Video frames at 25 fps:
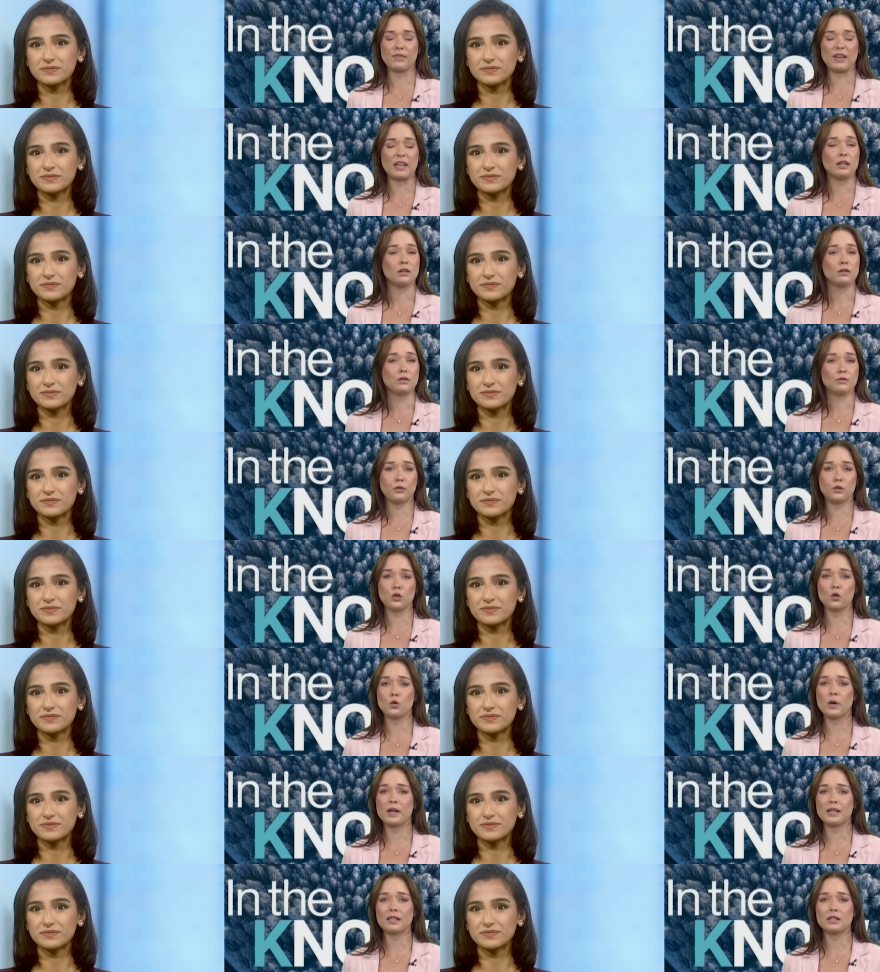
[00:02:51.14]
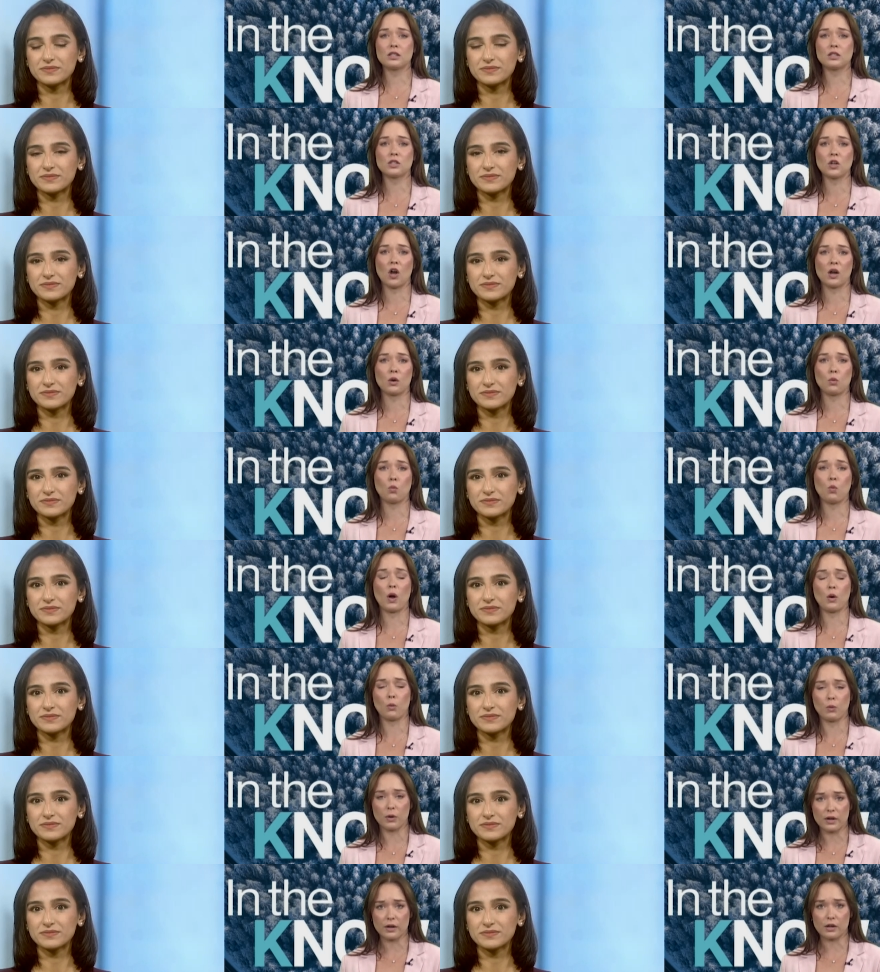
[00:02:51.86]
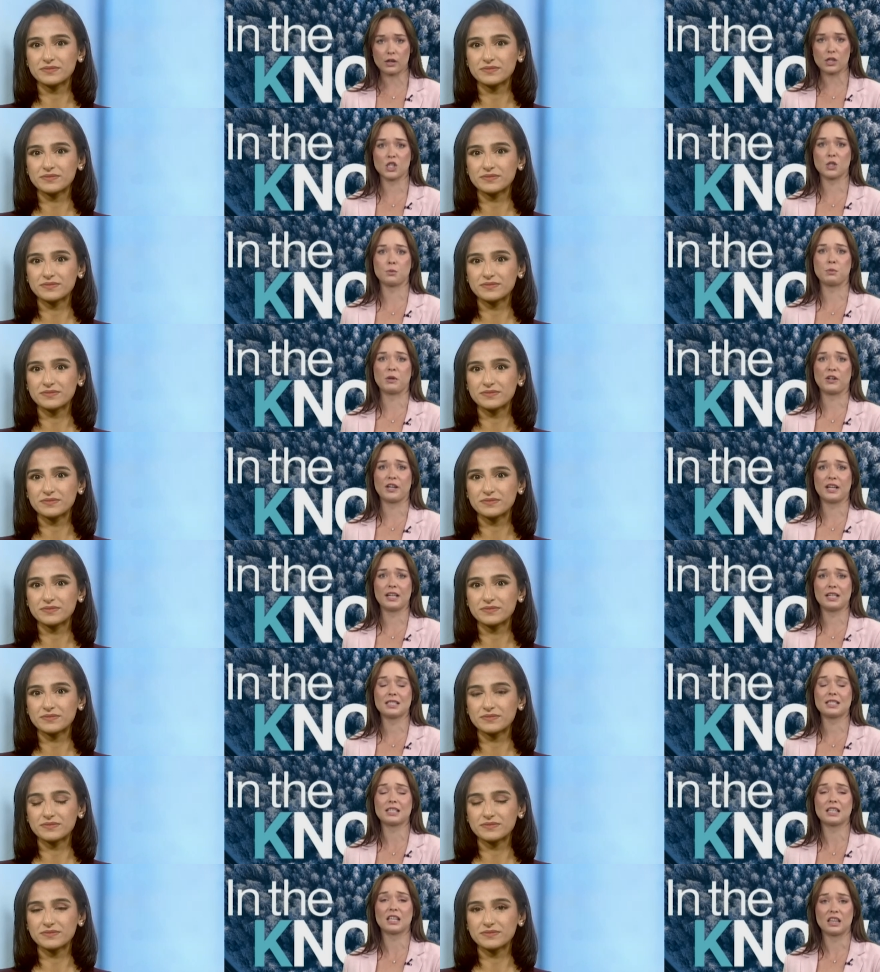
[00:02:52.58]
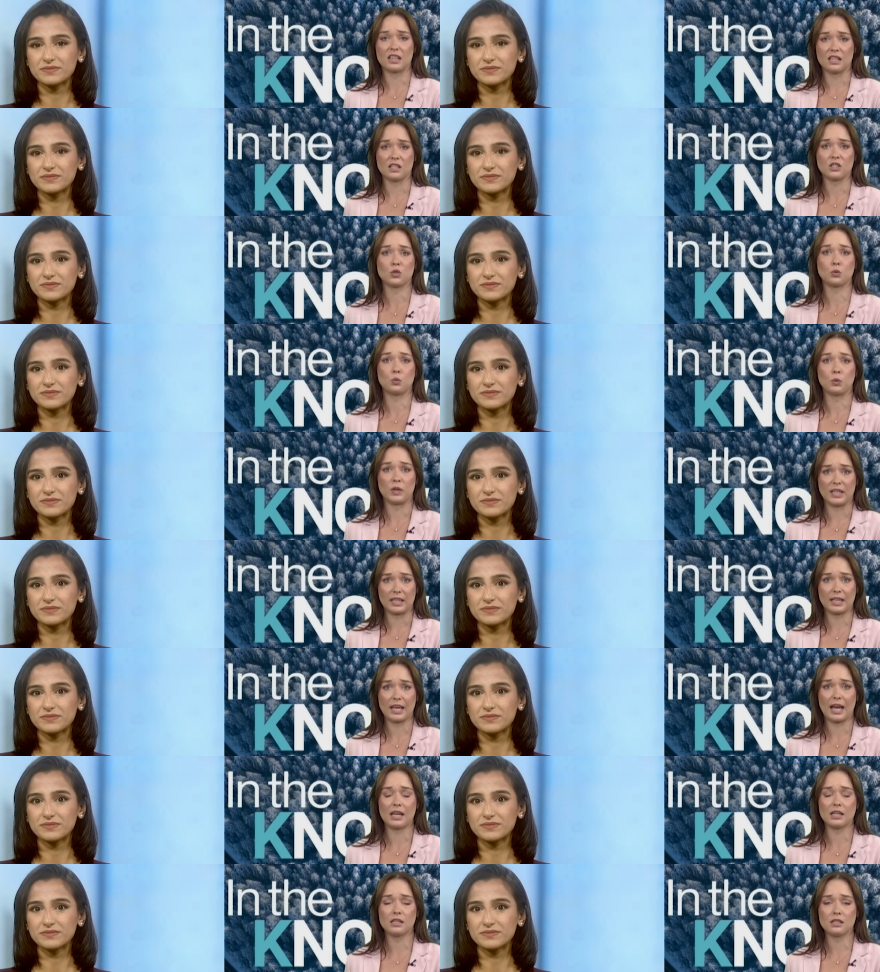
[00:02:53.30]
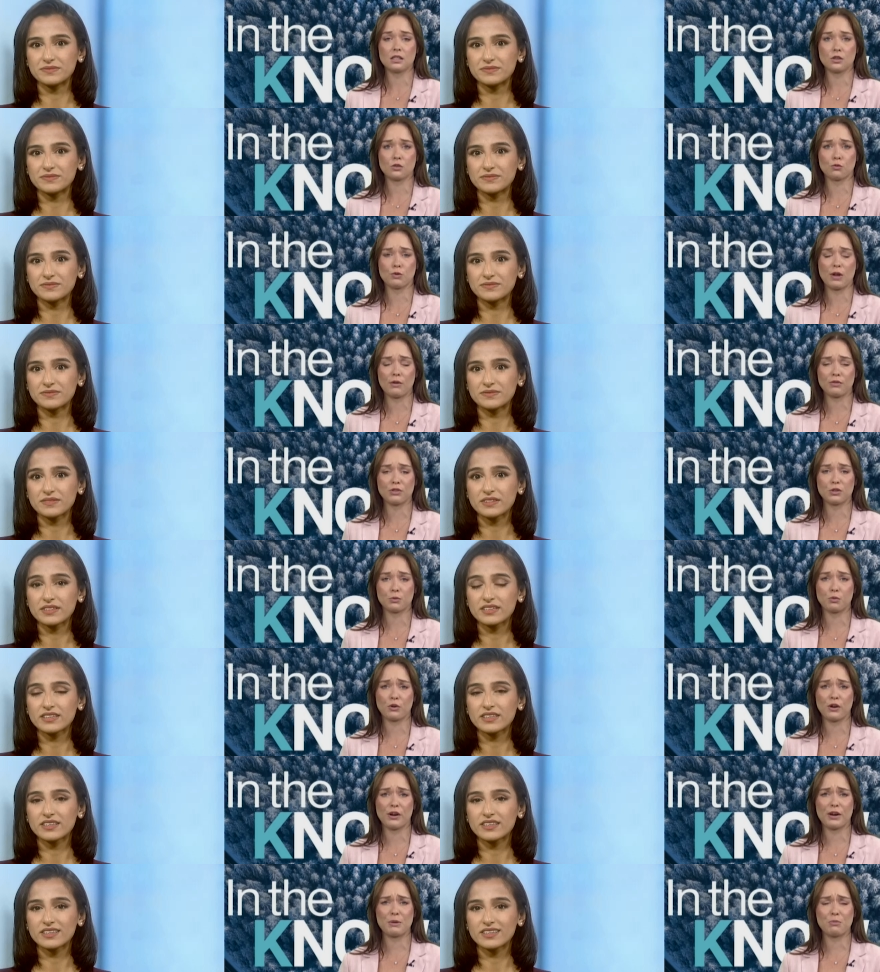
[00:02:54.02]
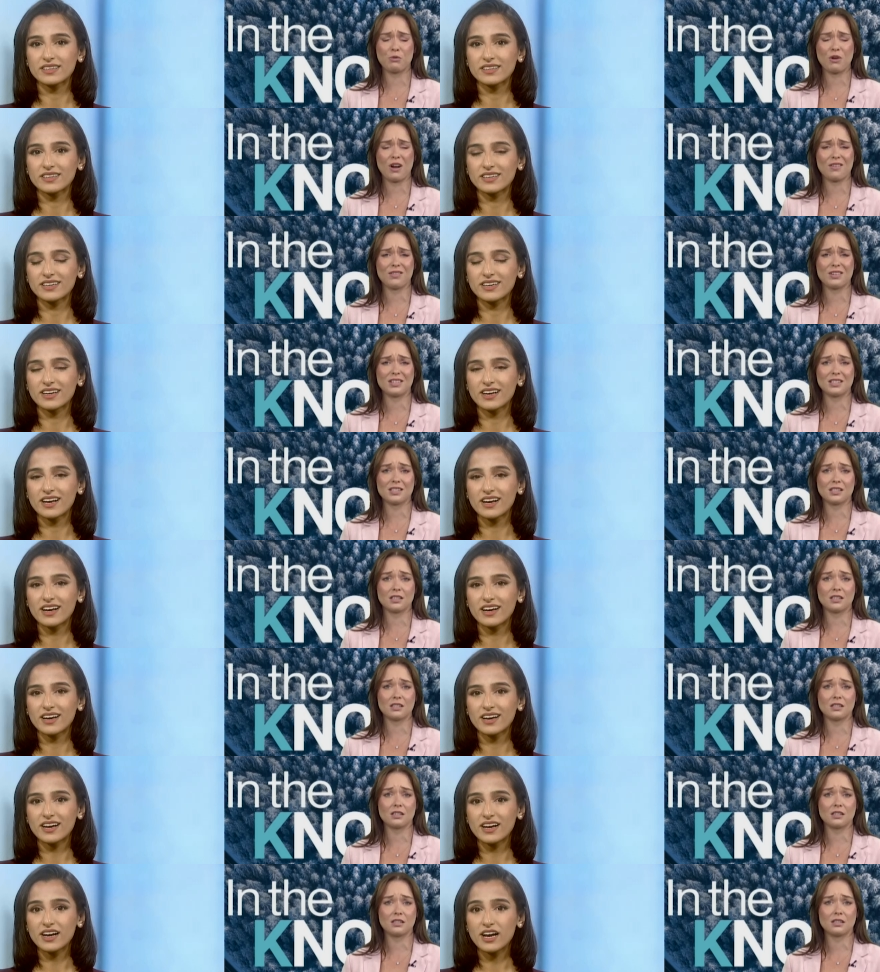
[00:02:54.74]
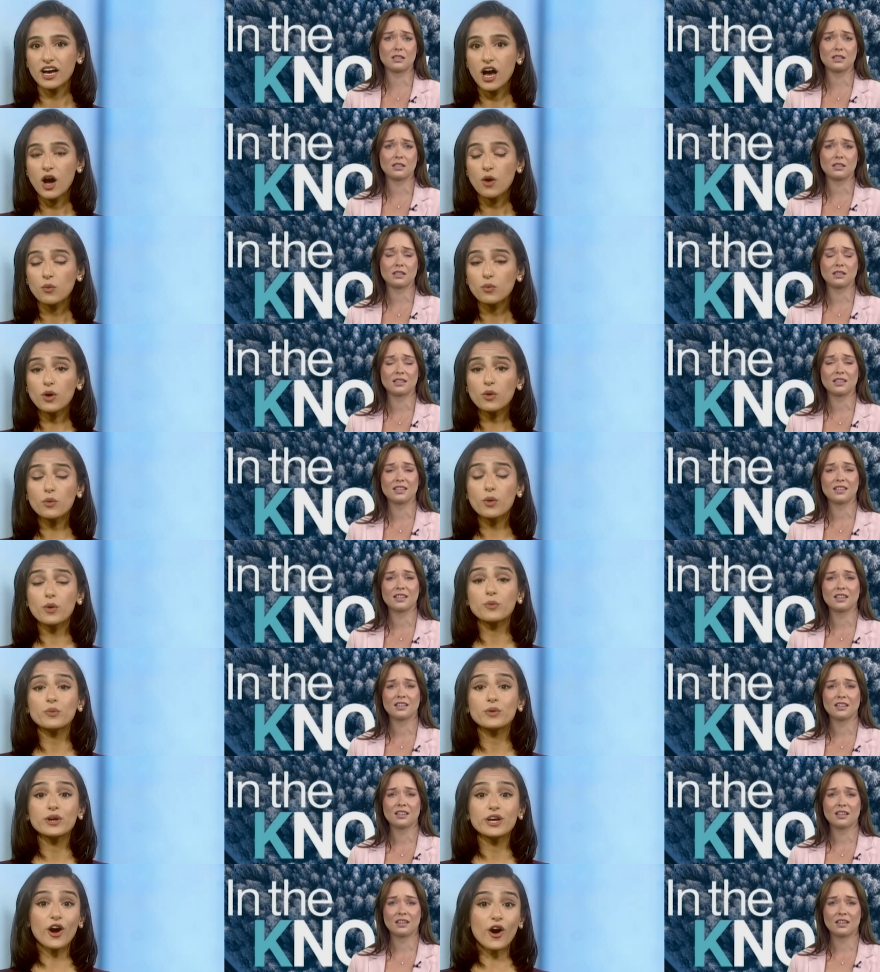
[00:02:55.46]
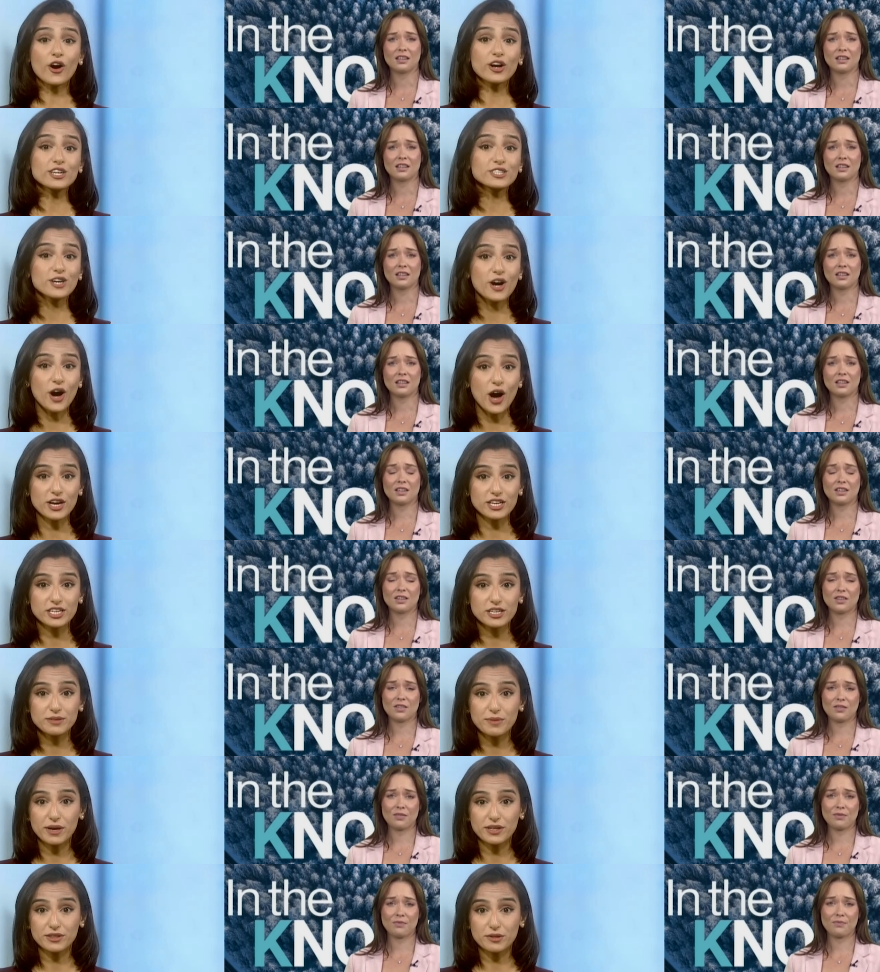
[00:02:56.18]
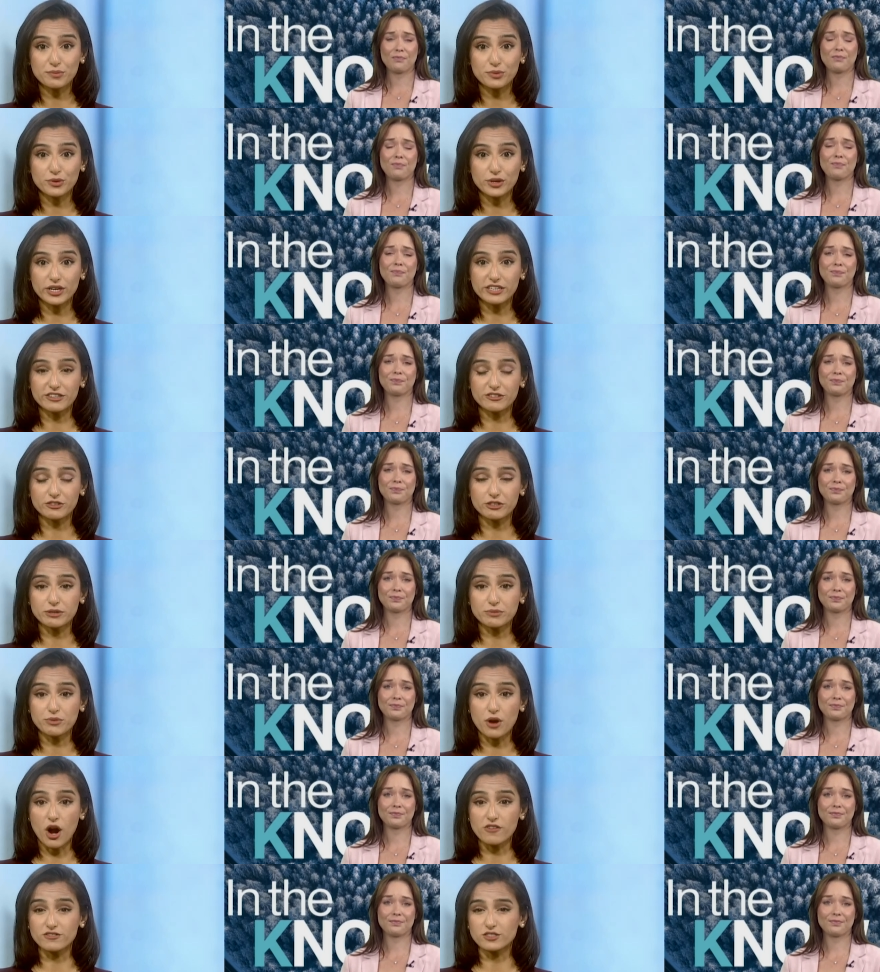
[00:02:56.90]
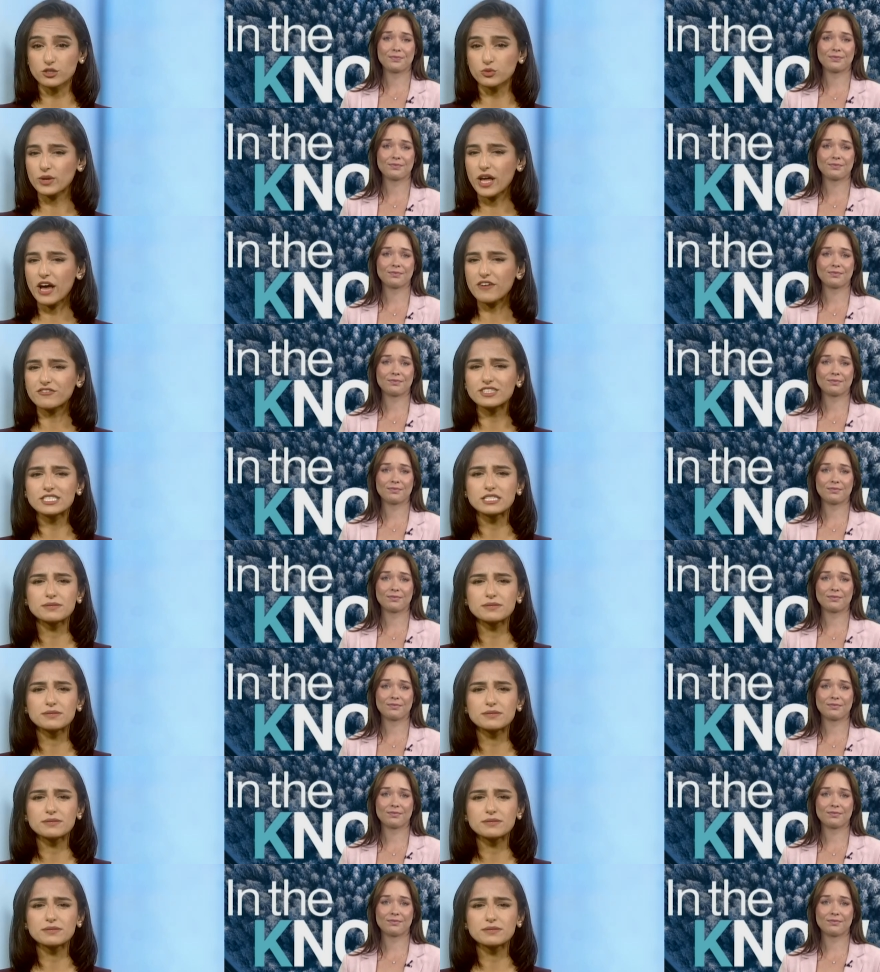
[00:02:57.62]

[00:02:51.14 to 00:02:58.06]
Speaker 1: of influence on what we're experiencing this weekend throughout the Prairie
Speaker 2: Provinces? Well, when we are talking about the Prairie Province, we have this